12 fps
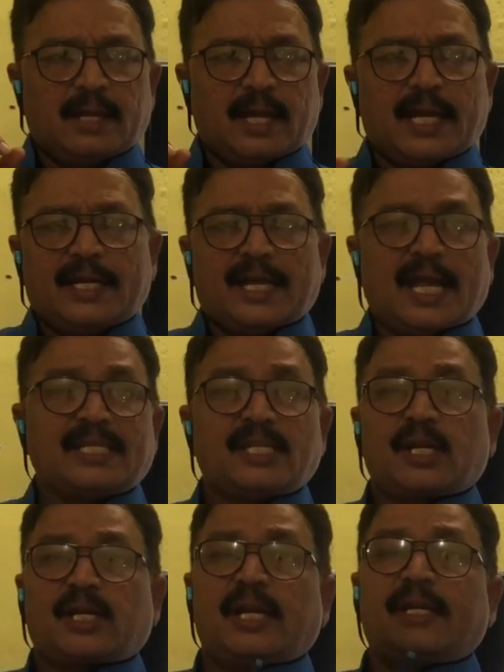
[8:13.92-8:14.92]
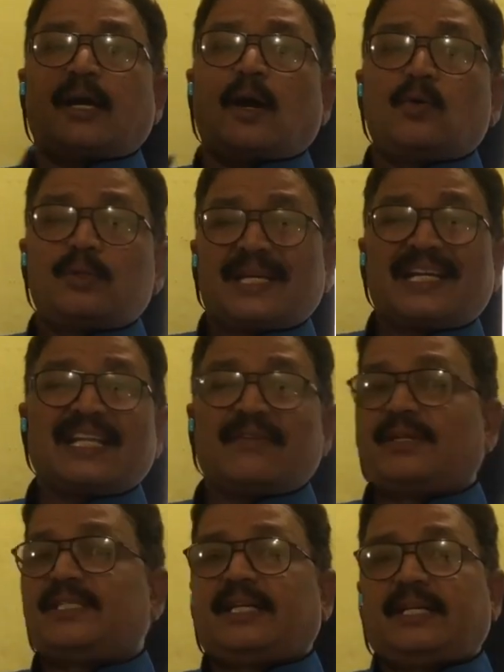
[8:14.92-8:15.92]
and ejaculate outside the
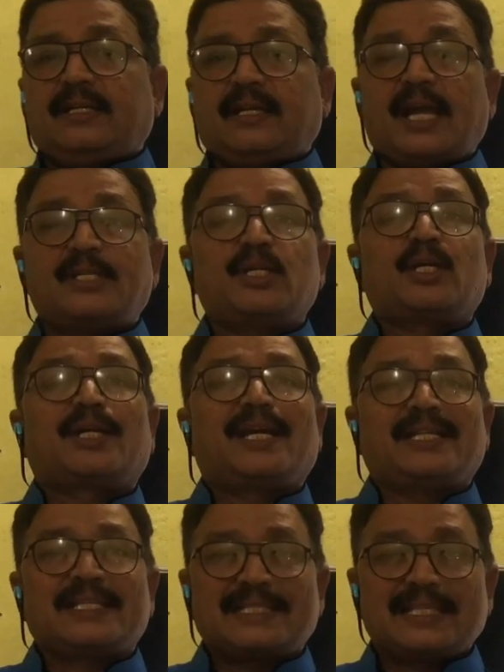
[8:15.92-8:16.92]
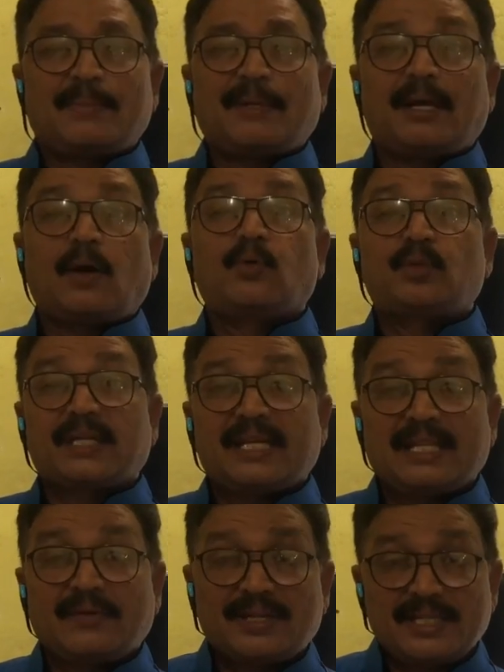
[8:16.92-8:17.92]
vagina, ejaculate the semen outside
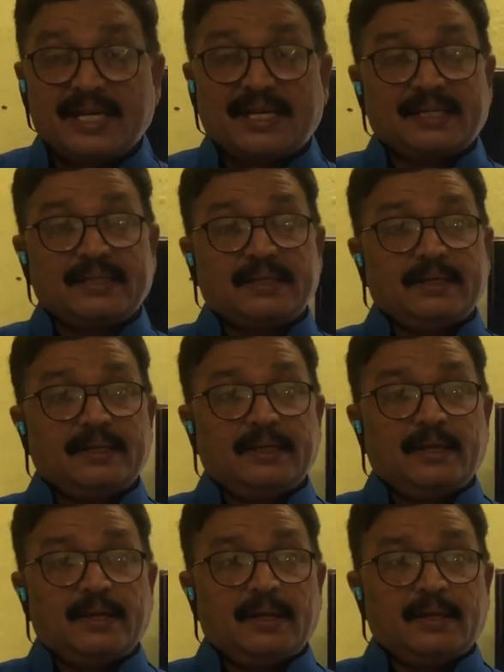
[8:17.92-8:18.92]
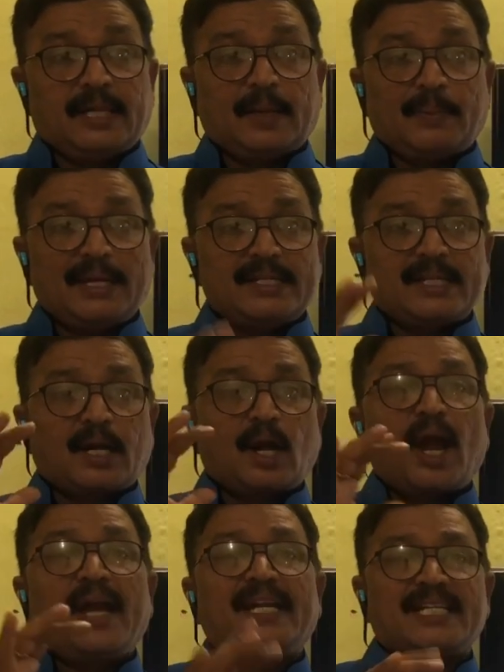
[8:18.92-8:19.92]
the vagina. That means the
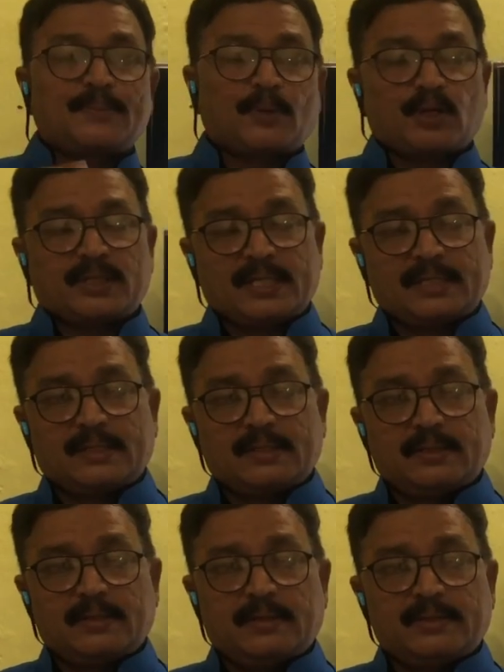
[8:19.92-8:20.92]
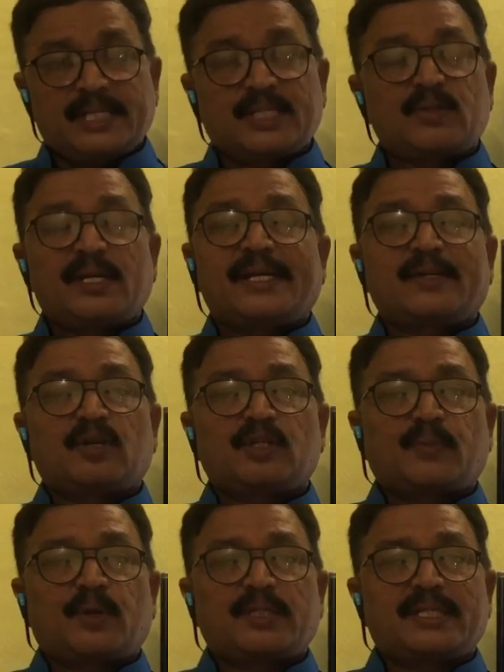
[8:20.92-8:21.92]
coitus process, sexual intercourse
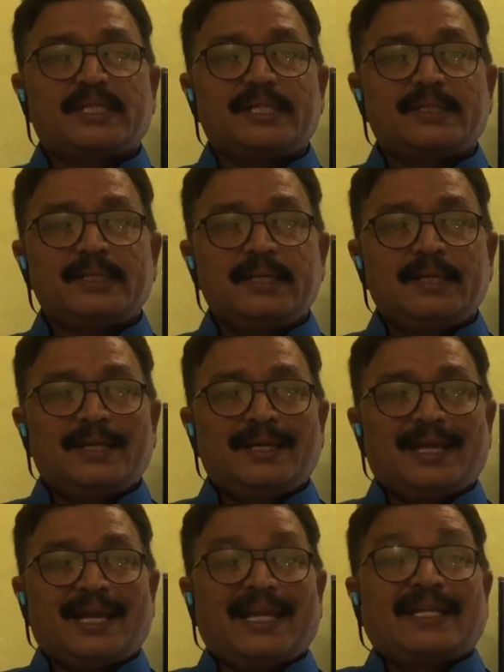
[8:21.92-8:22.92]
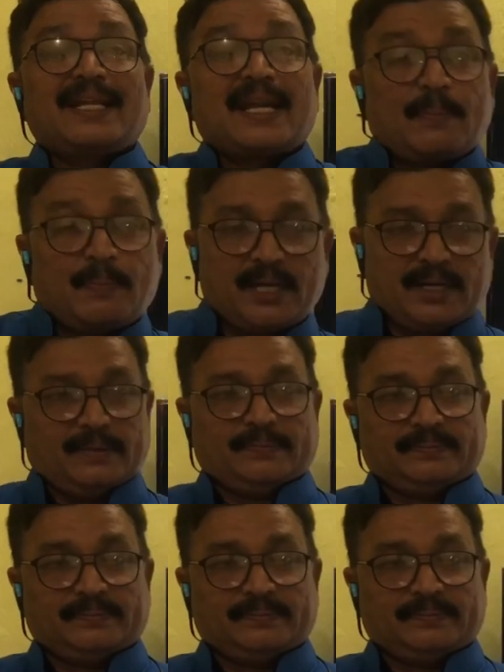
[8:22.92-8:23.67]
process, is interrupted.